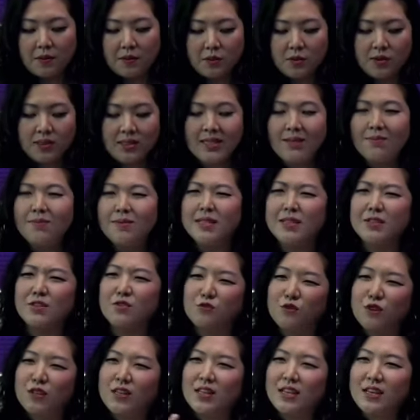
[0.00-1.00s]
So it seems it's
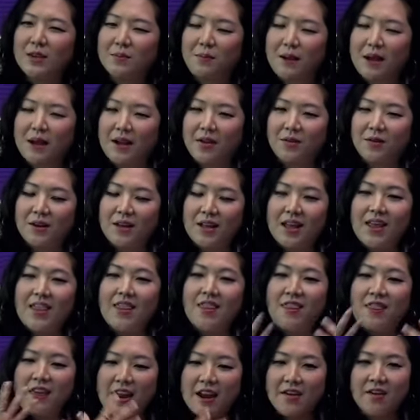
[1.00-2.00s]
really about
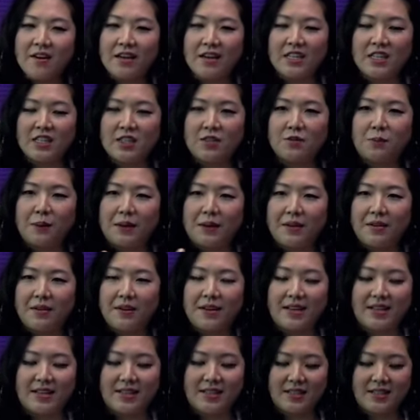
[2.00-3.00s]
their
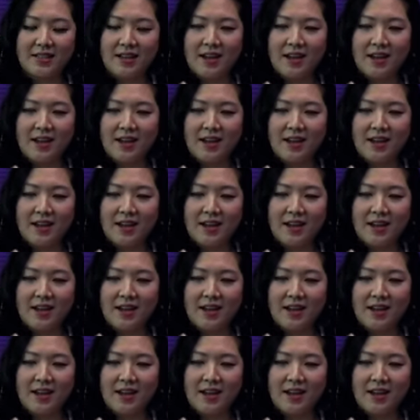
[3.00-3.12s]
experience and